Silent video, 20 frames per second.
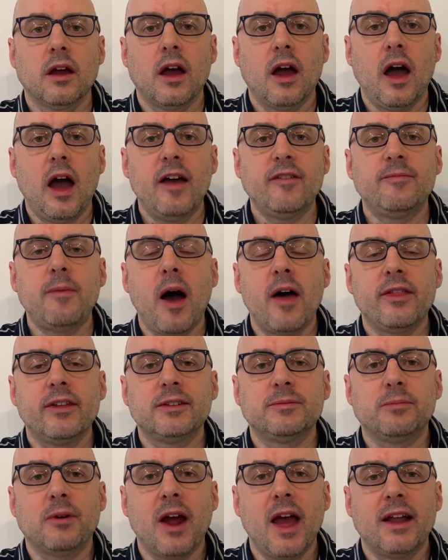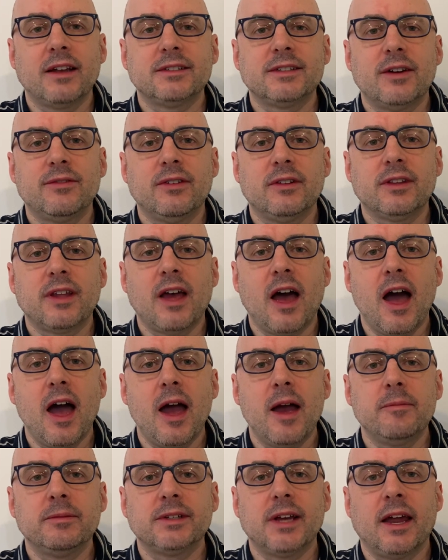I've bought this brand several
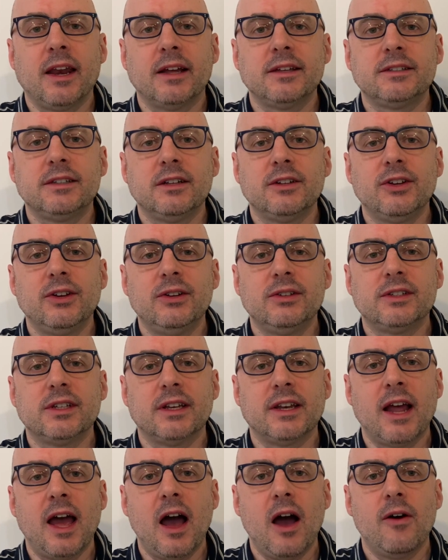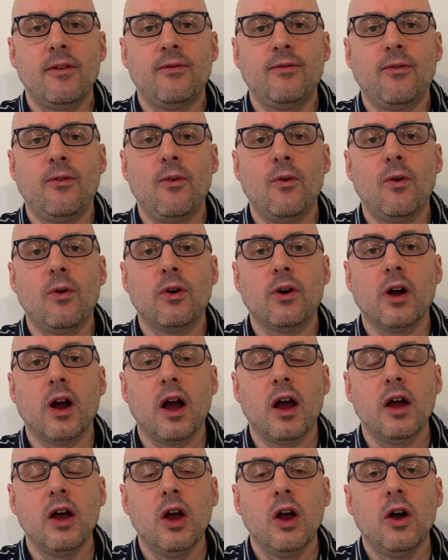times, and I still use it now
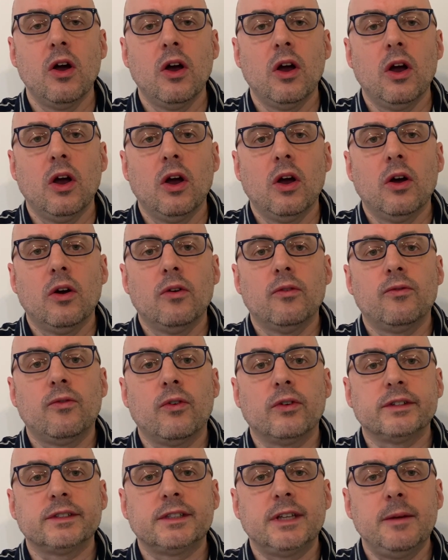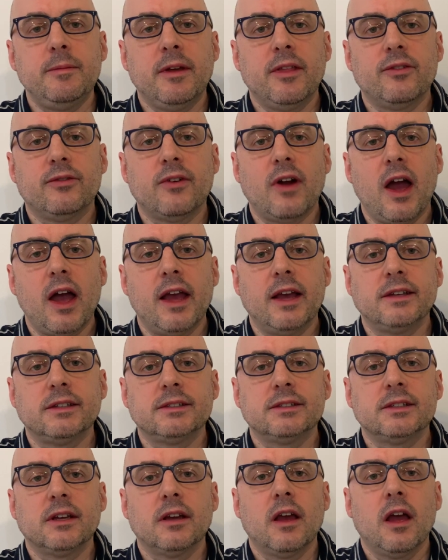for steaming the
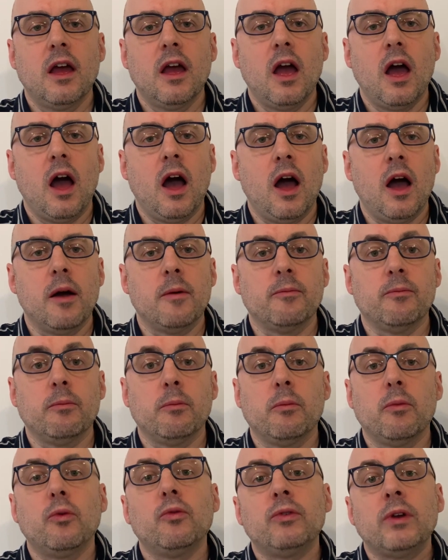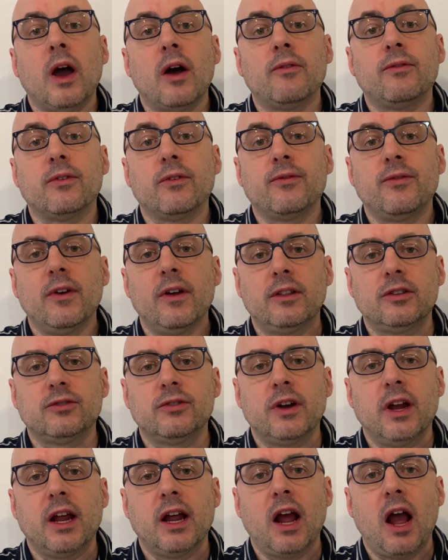rice. Now, for
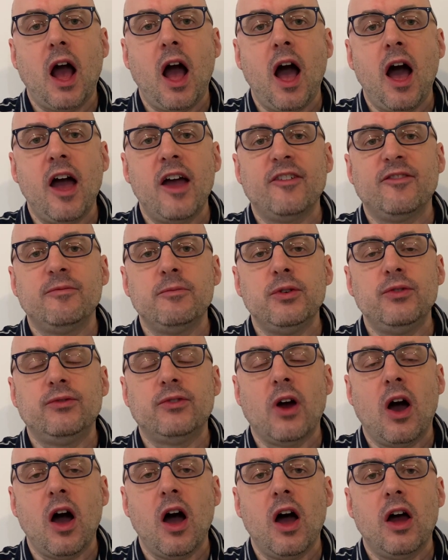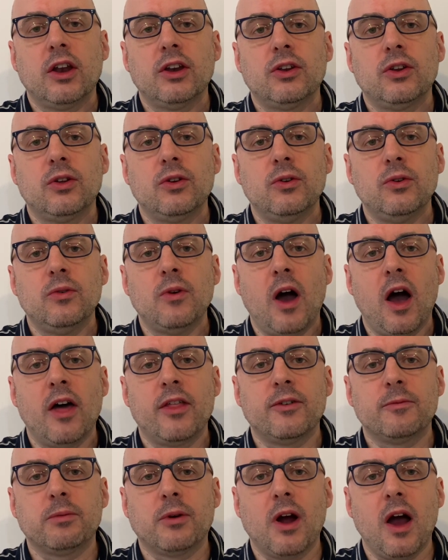filtering, I've moved on to
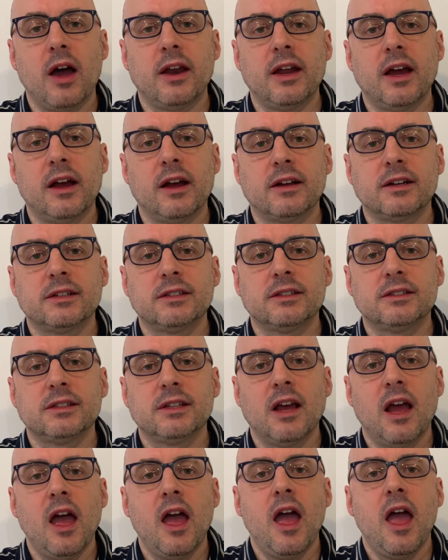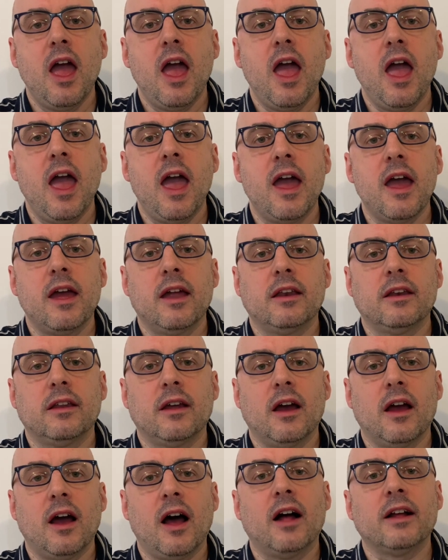other products, and
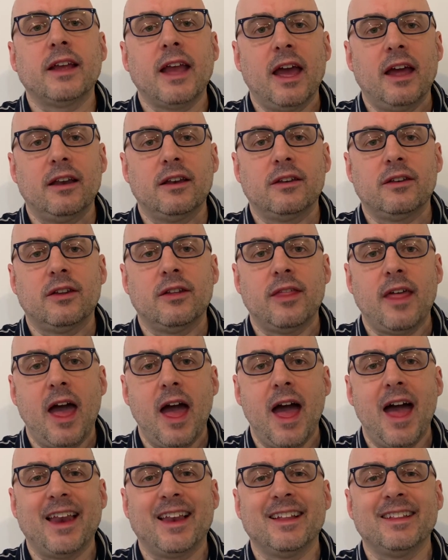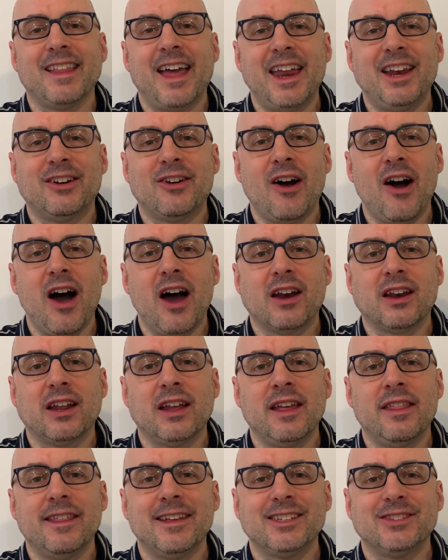I'll get to that later on
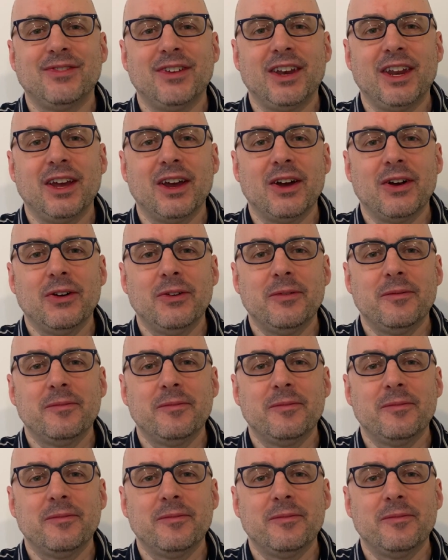in this video.